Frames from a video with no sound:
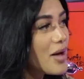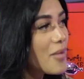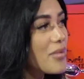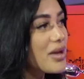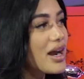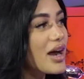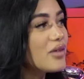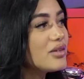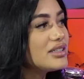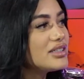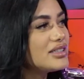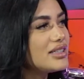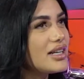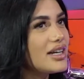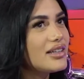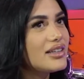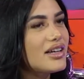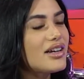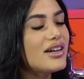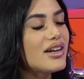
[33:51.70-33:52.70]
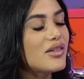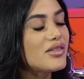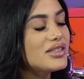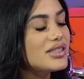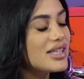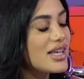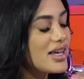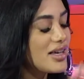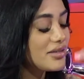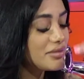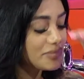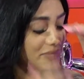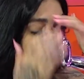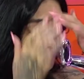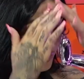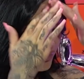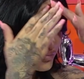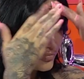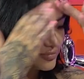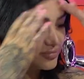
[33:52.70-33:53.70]
But I was sitting there and I was like,
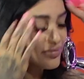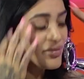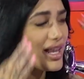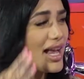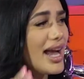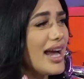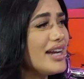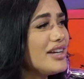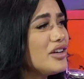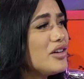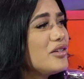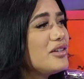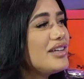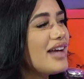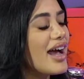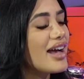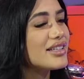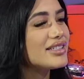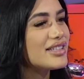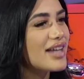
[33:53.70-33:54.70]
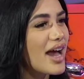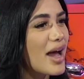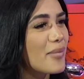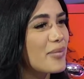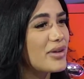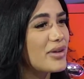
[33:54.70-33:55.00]
I know it has to happen.